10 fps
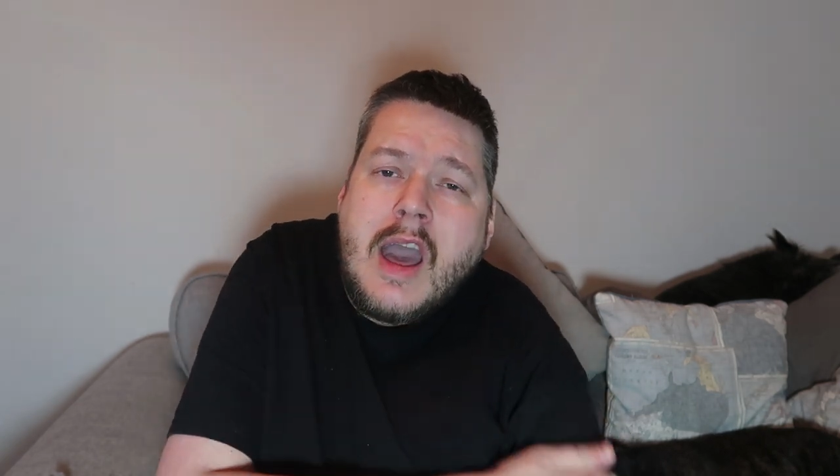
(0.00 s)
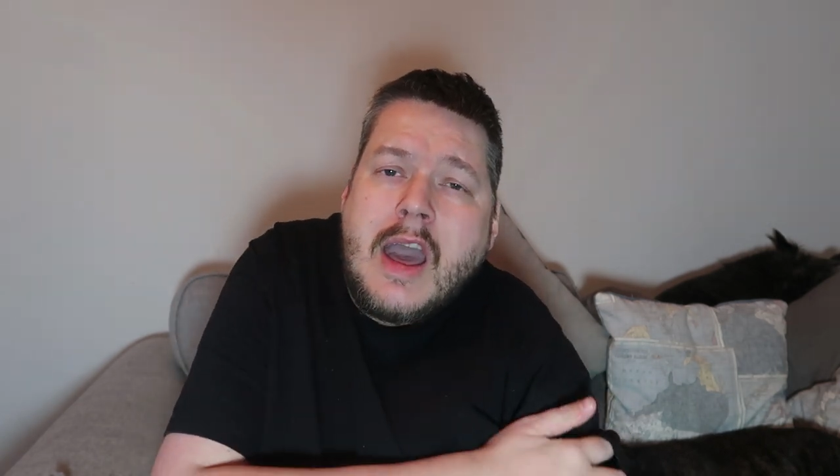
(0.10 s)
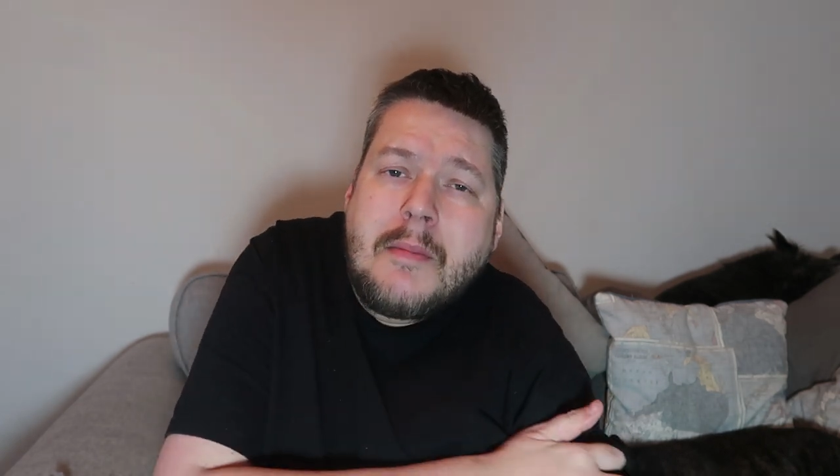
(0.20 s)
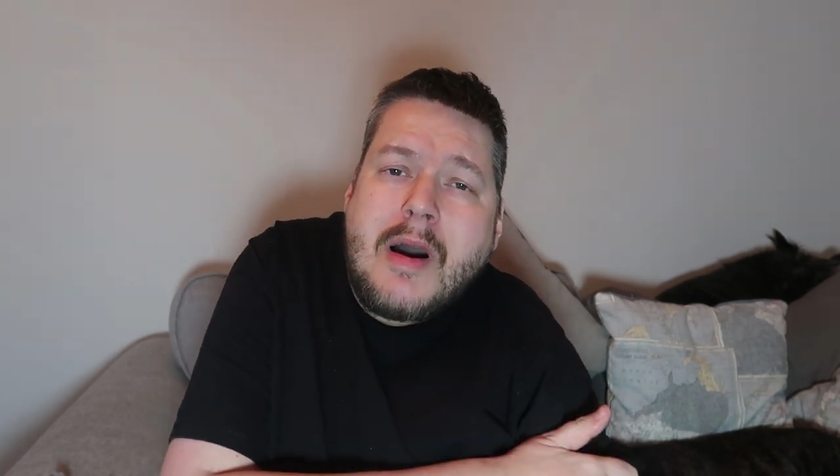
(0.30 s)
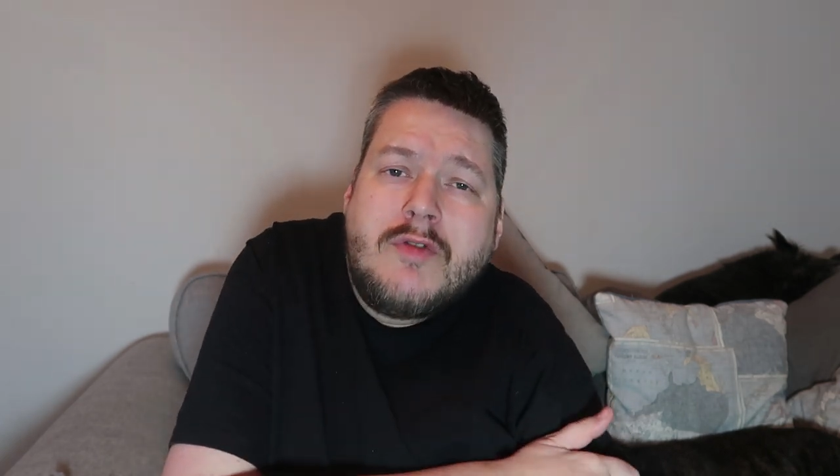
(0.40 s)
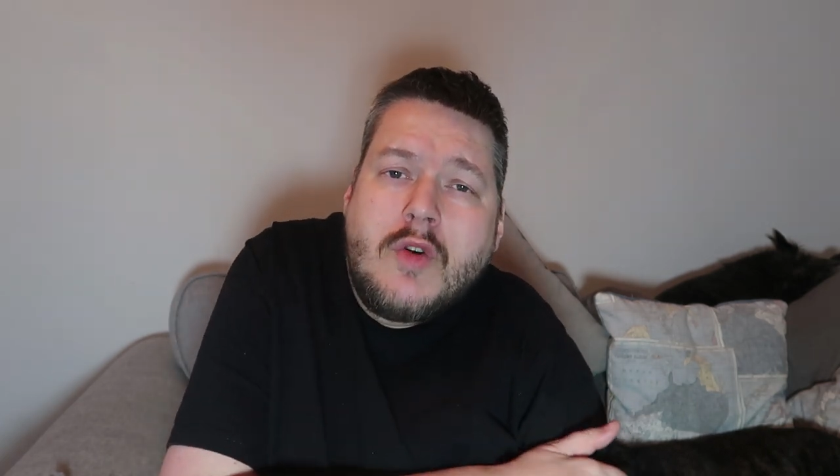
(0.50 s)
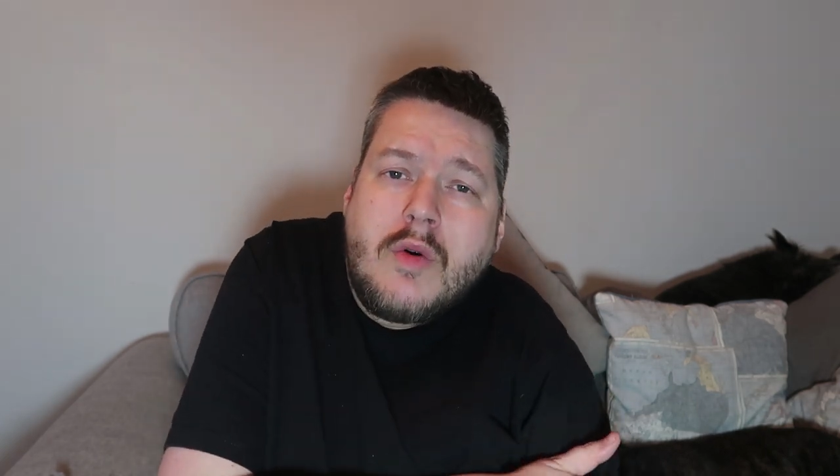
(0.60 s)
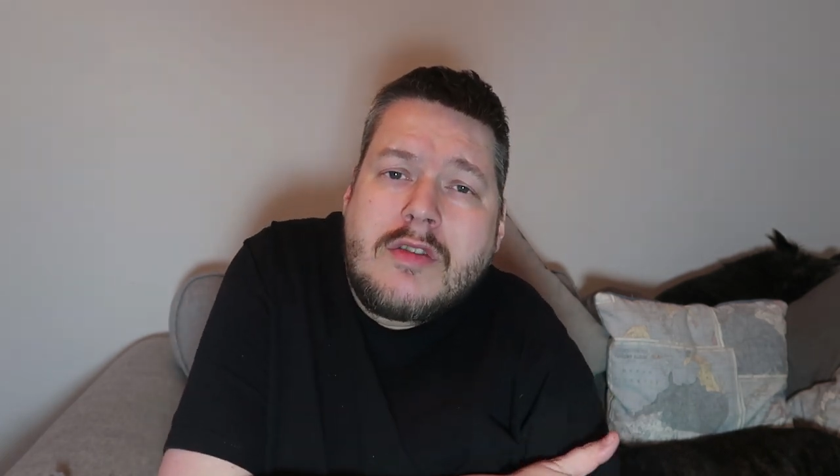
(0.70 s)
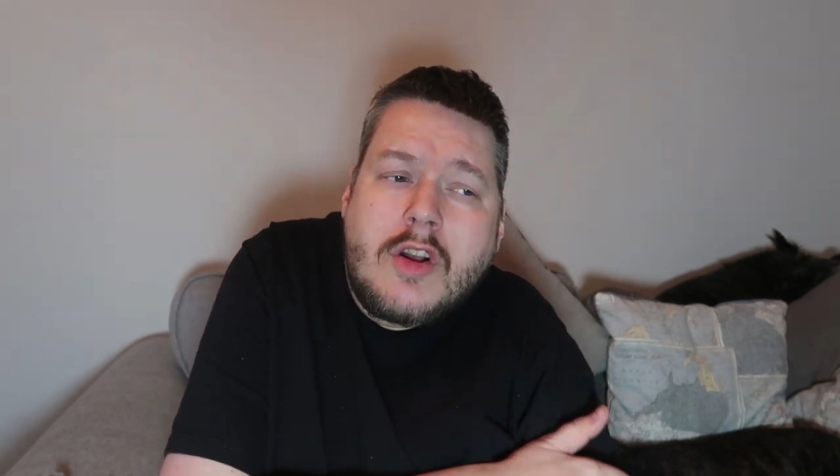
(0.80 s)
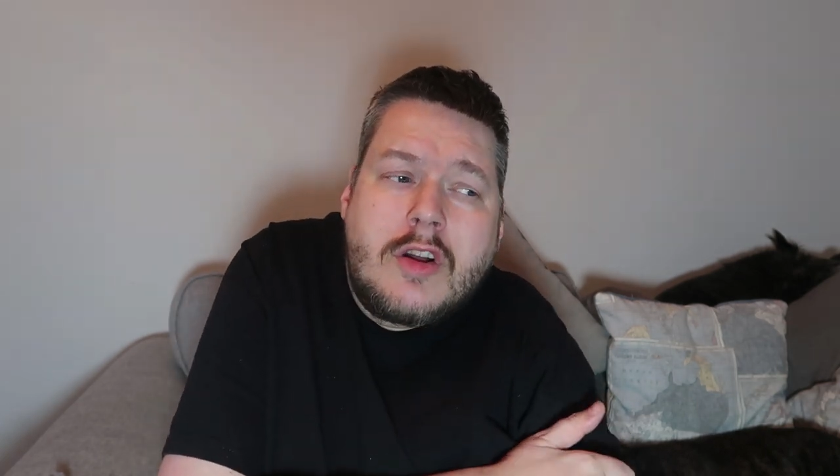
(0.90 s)
Um, I've
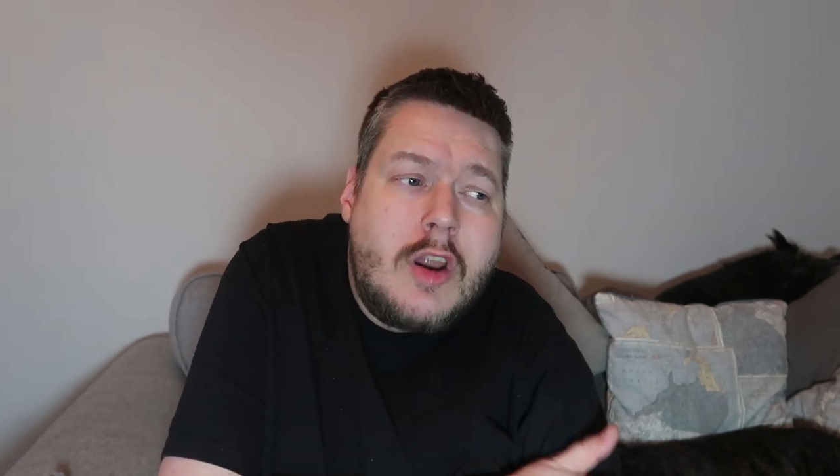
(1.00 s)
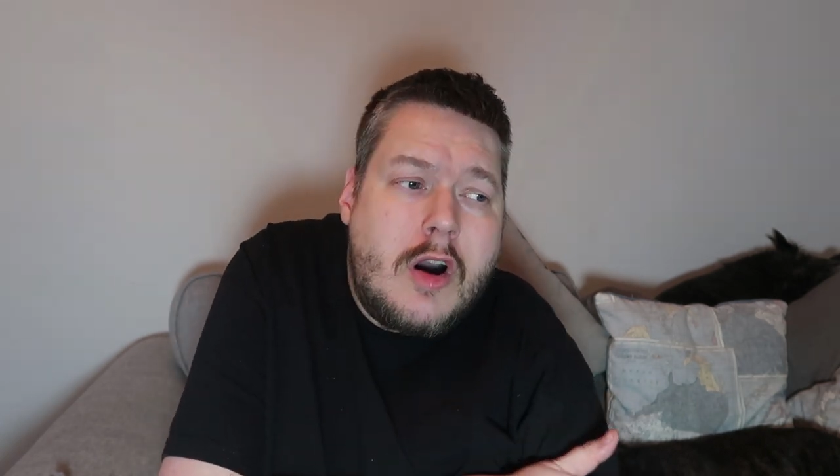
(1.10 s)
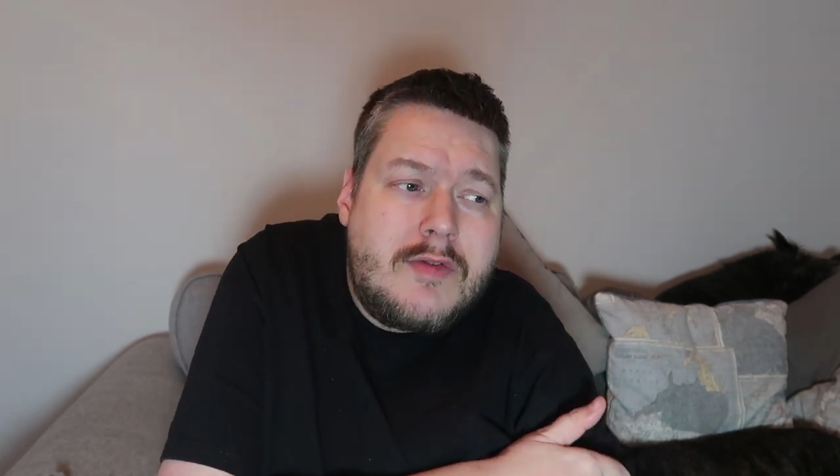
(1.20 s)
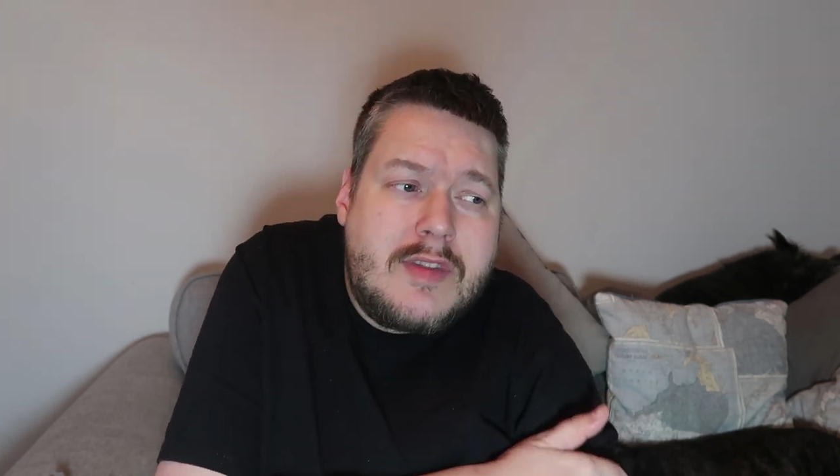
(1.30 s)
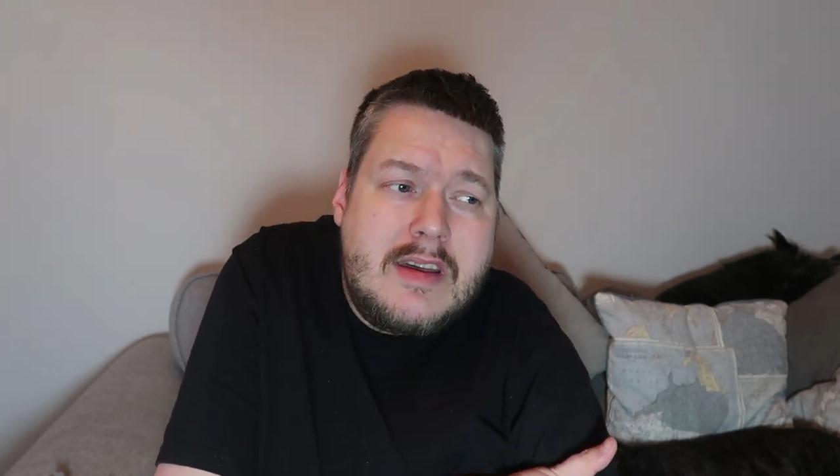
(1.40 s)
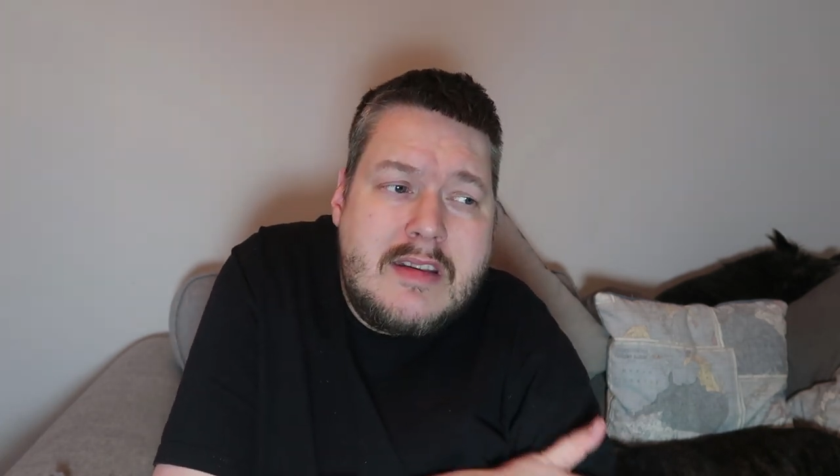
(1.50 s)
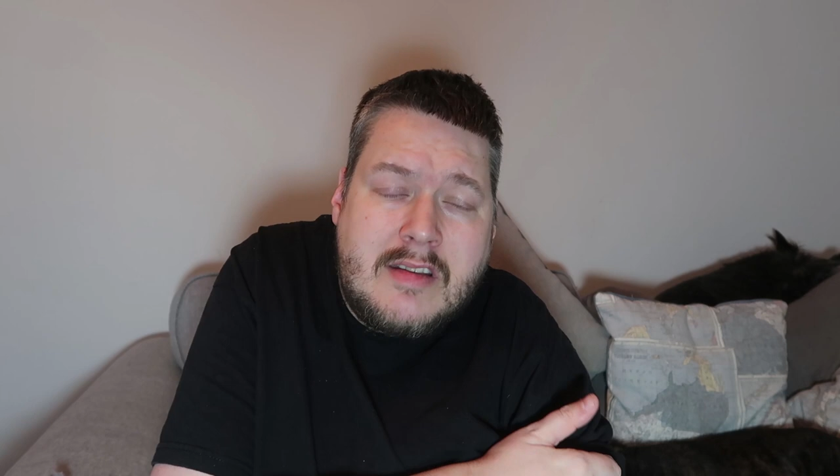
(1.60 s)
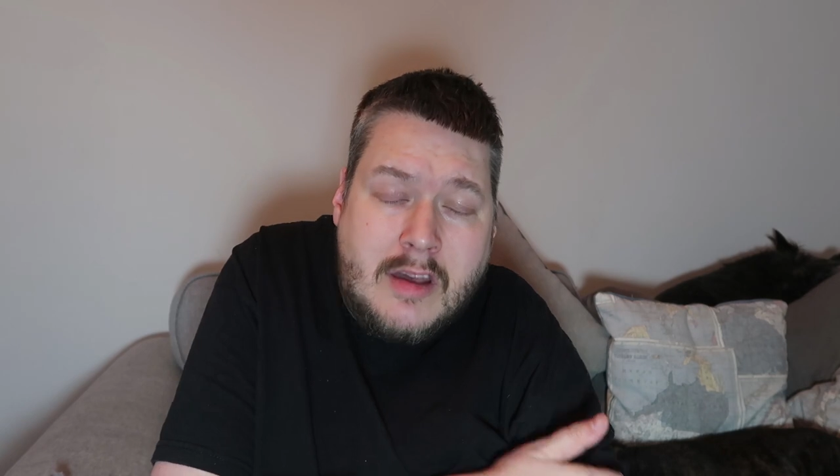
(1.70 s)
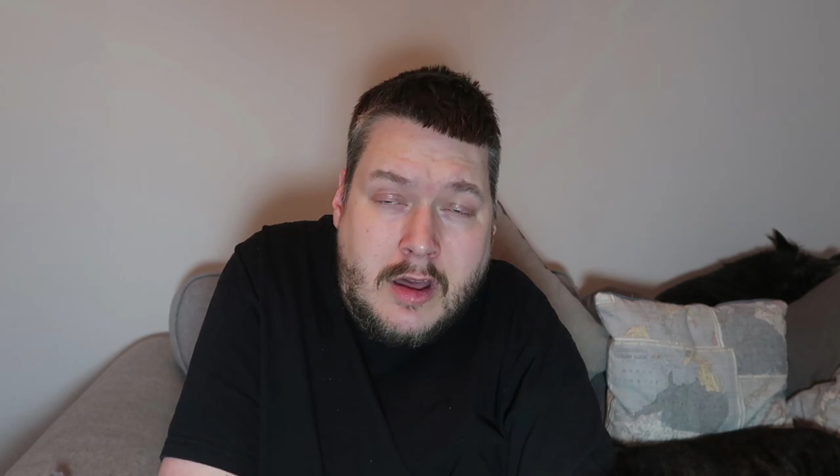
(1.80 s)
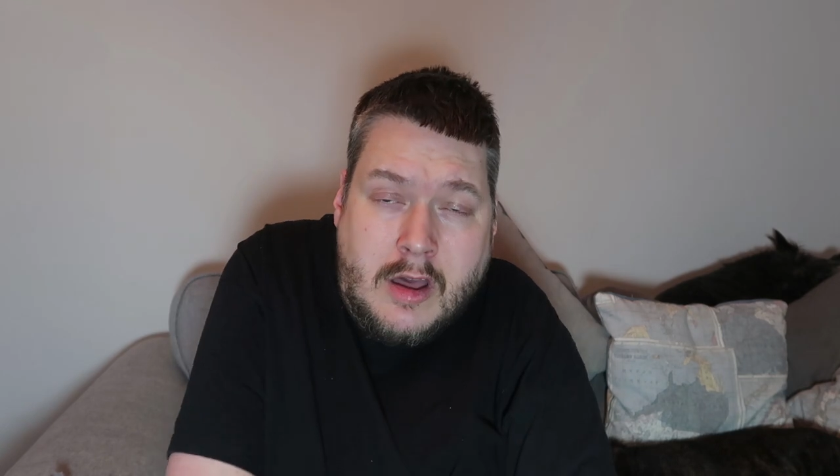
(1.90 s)
noticed on a lot of
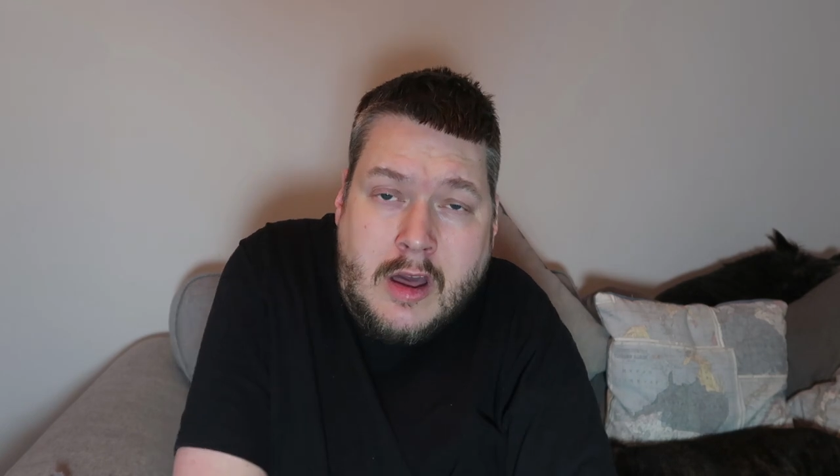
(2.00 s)
these